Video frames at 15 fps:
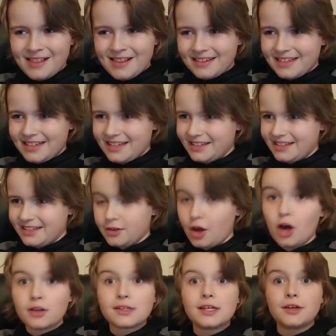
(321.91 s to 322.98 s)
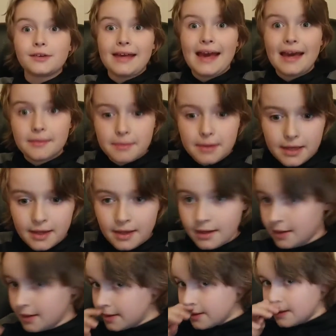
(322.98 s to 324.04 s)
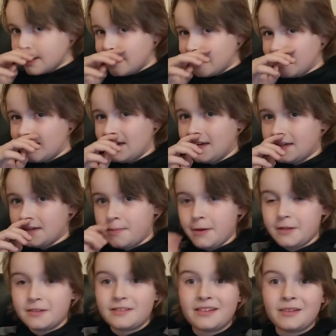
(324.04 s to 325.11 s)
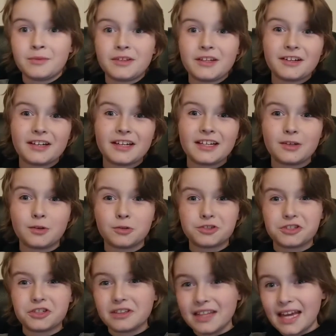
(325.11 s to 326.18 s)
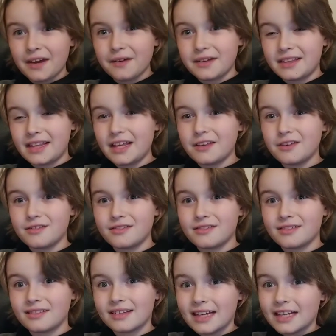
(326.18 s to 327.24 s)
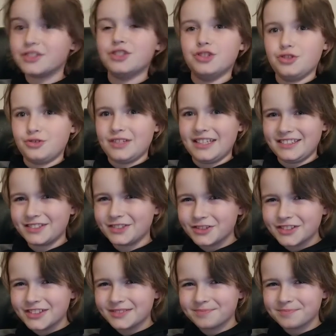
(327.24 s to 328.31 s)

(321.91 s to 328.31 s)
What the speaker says: Can't think. The Oscar Academy. And compared to the scene where they're going to torture Larry, they use kitchen utensils.